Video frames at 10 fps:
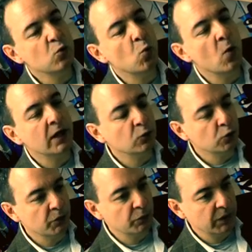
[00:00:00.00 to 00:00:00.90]
one
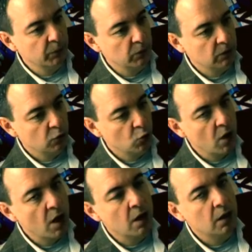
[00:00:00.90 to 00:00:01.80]
group of people who
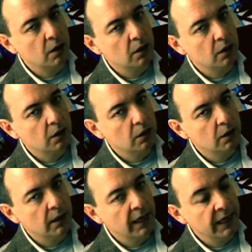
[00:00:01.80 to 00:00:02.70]
are
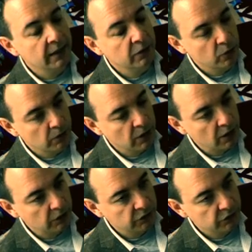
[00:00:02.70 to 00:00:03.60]

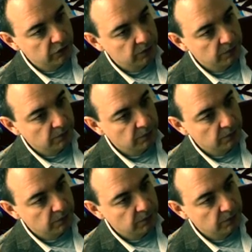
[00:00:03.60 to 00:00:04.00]
heterodox,